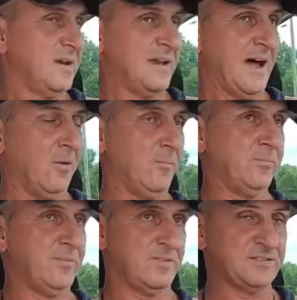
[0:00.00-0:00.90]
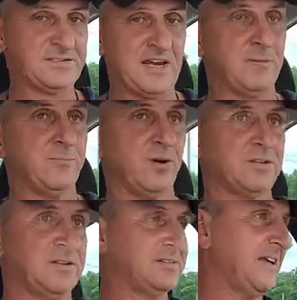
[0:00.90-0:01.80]
Now, this second book,
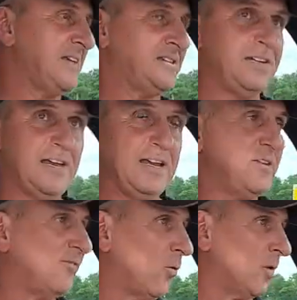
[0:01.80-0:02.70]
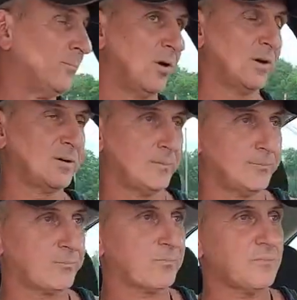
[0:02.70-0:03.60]
this 1884 book,
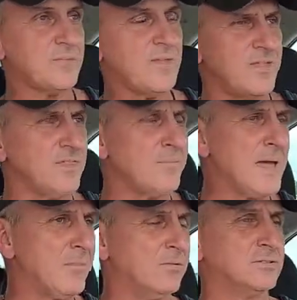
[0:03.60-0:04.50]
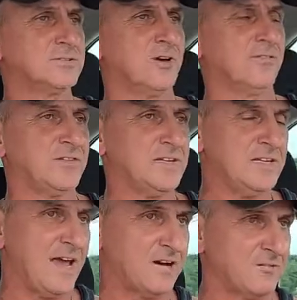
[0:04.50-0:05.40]
The Mammals of
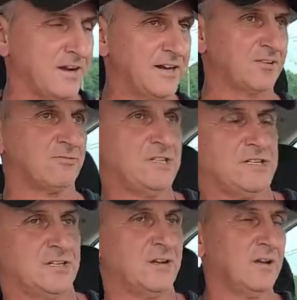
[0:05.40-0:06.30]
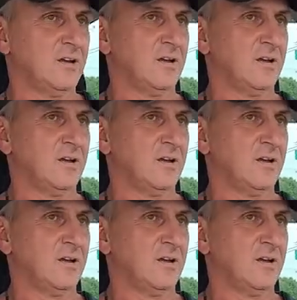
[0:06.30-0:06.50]
the Adirondack region